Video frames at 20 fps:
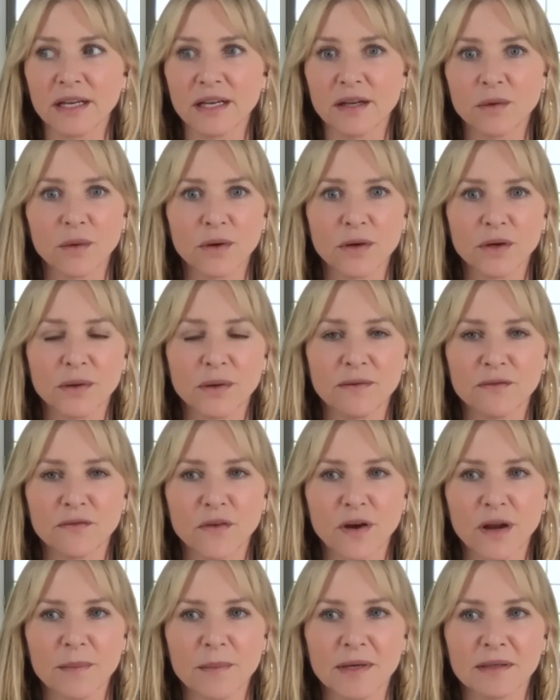look at it, or
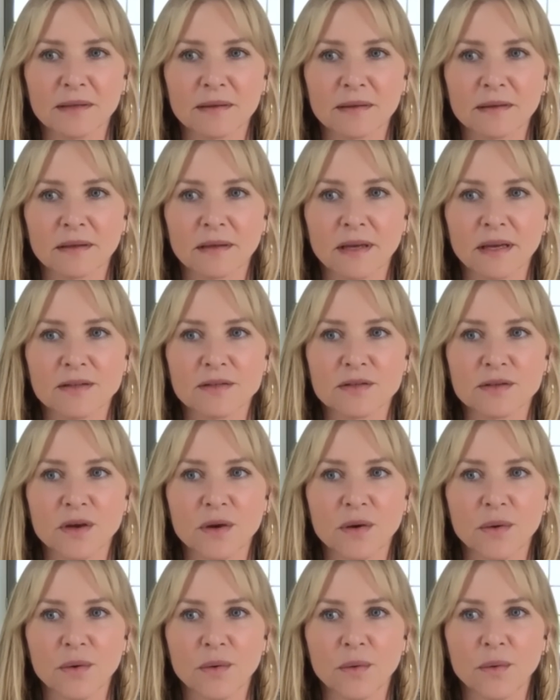you didn't frame it
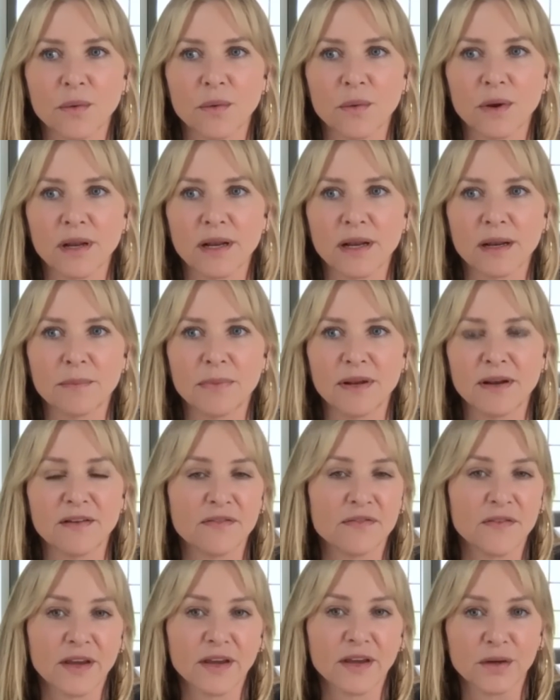as though it
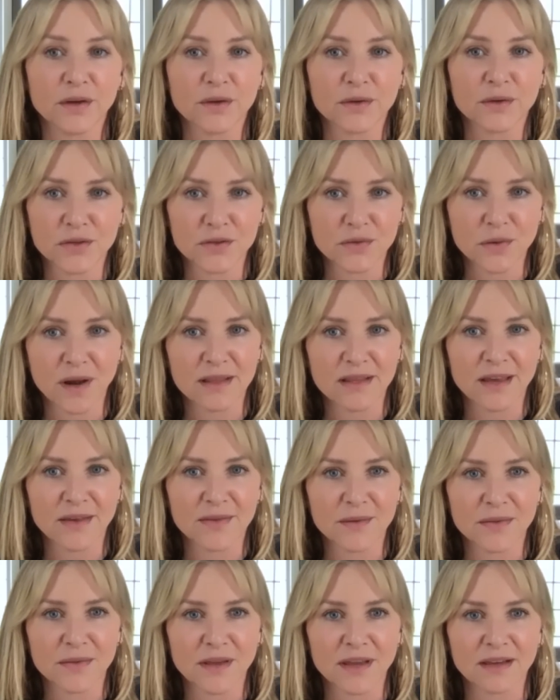had been a failure to
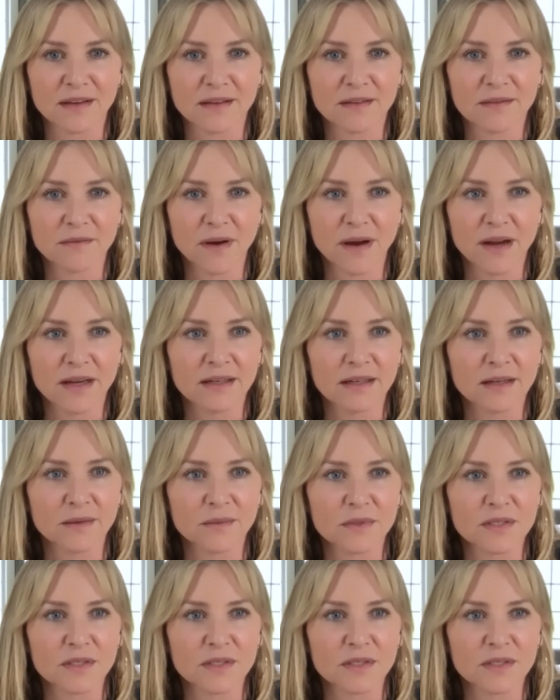try the other thing, right?